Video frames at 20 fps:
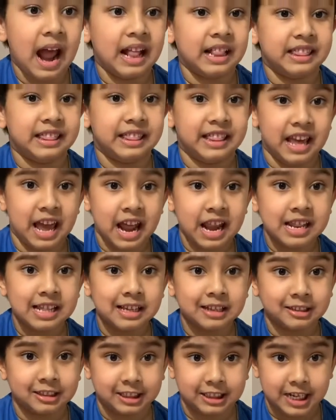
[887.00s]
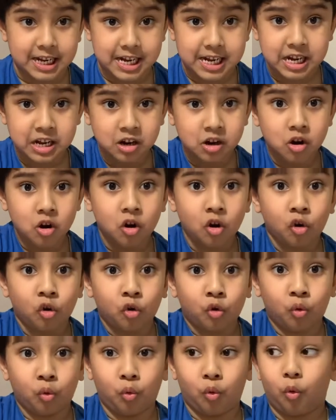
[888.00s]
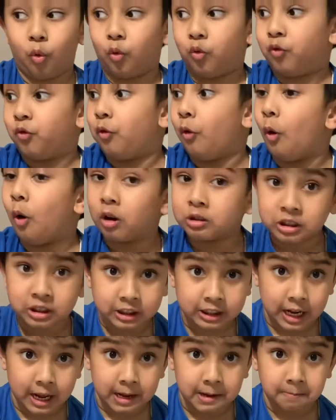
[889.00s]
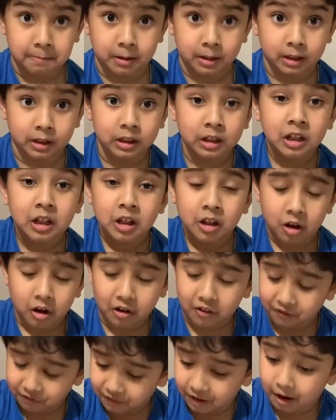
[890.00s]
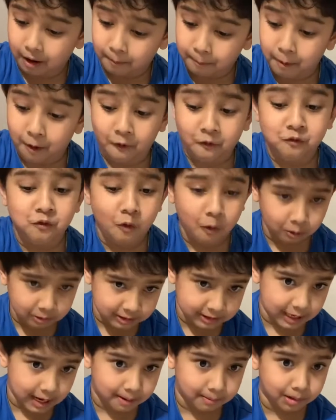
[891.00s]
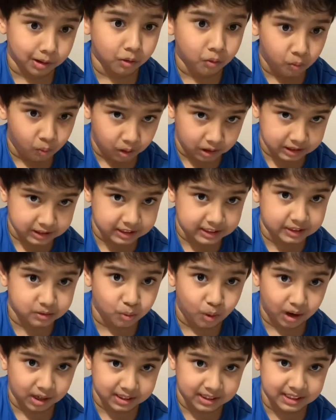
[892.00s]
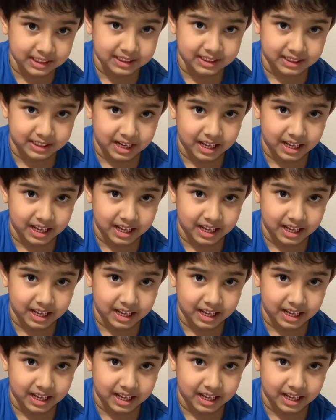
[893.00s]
And then you see four tables, what is 160?